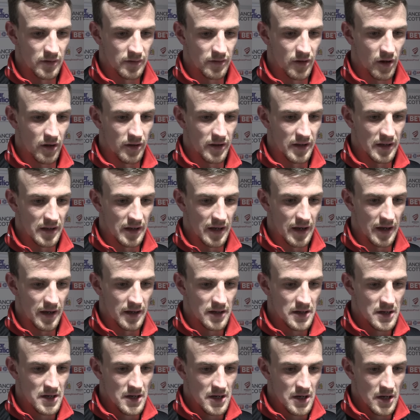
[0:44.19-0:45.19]
We've got the
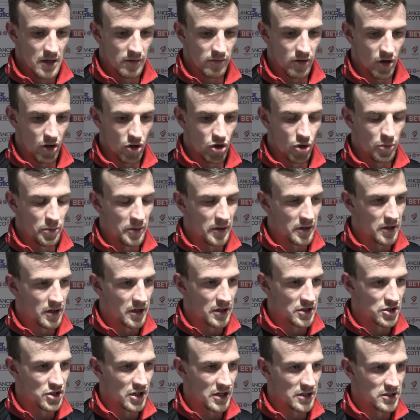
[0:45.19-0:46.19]
uh, got a couple of
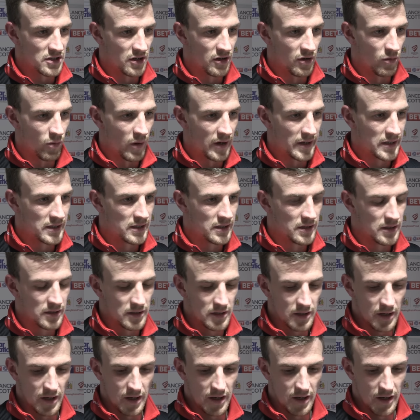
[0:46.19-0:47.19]
clean sheets on the way,
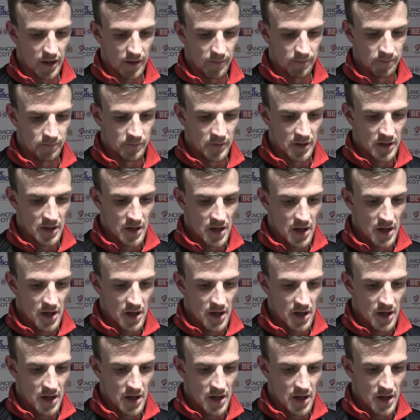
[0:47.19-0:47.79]
um,